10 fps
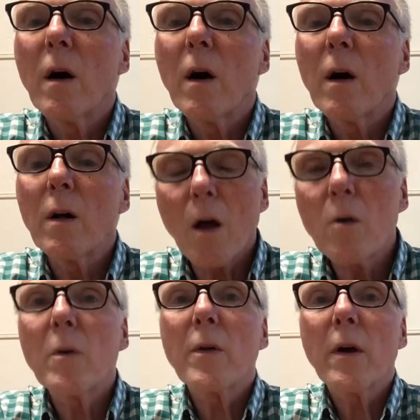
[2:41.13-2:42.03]

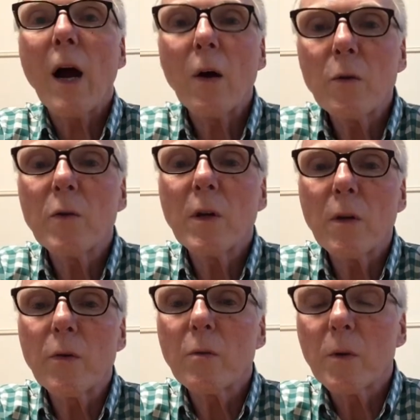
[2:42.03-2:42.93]
along with their house
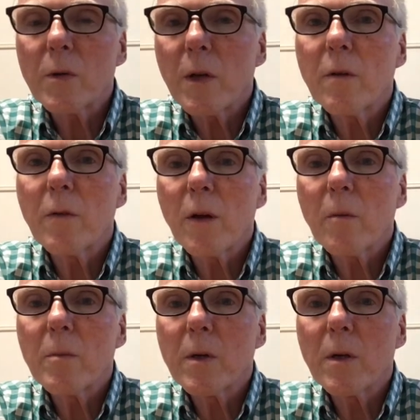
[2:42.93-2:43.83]
yeast, which they
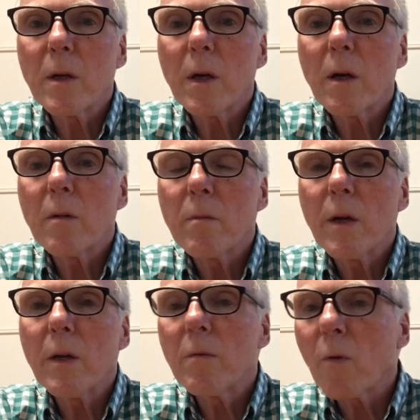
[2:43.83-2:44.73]
developed in the
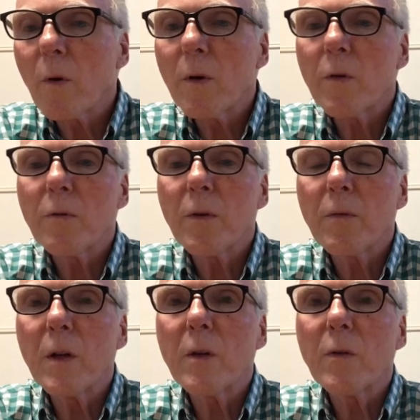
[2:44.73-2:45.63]
1940s and
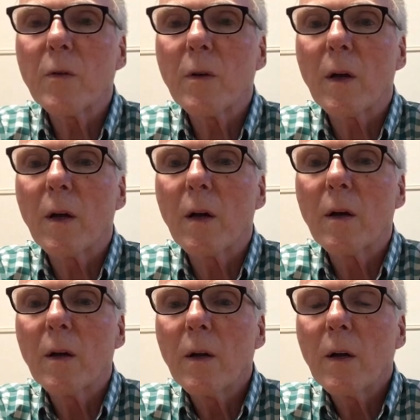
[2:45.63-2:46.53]
50s.
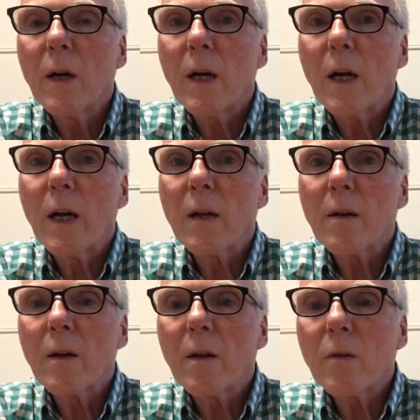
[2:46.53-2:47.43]

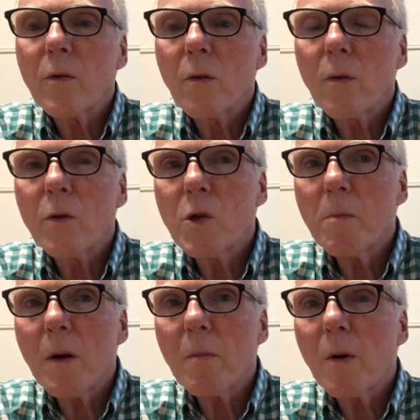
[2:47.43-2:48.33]
And so the
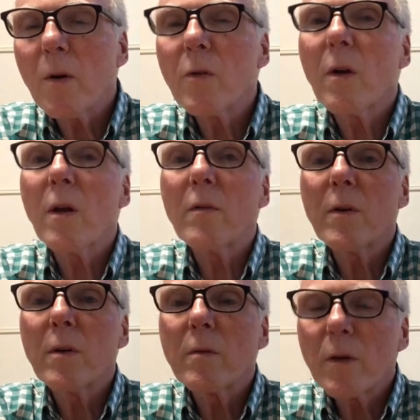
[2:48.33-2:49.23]
Chimay beers all have
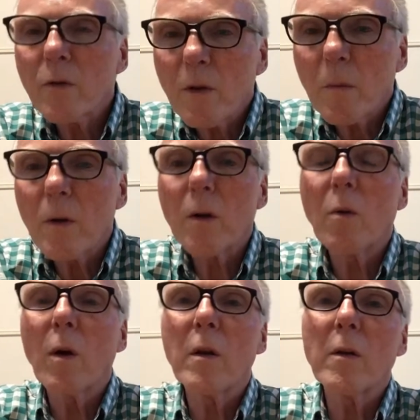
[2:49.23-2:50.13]
a similar
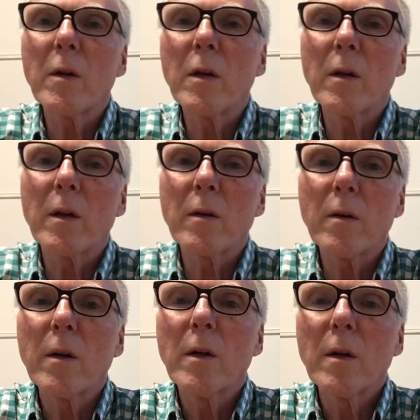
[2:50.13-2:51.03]
quality that,
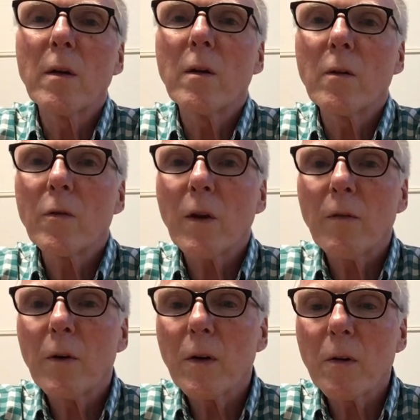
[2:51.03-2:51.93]
you know, is
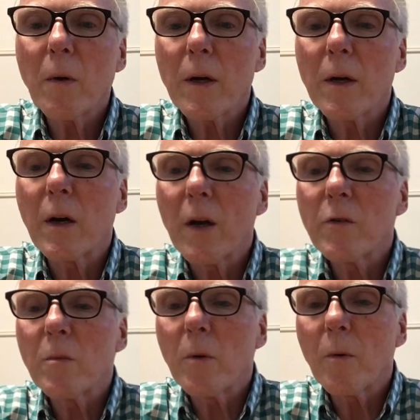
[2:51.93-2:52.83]
definitely
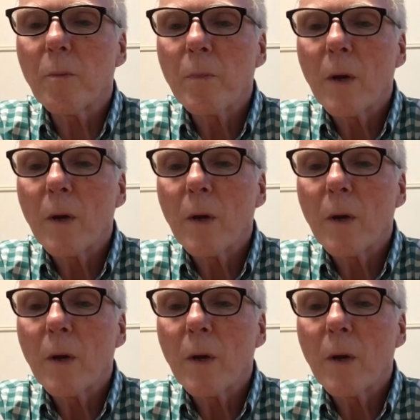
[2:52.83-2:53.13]
recognizable.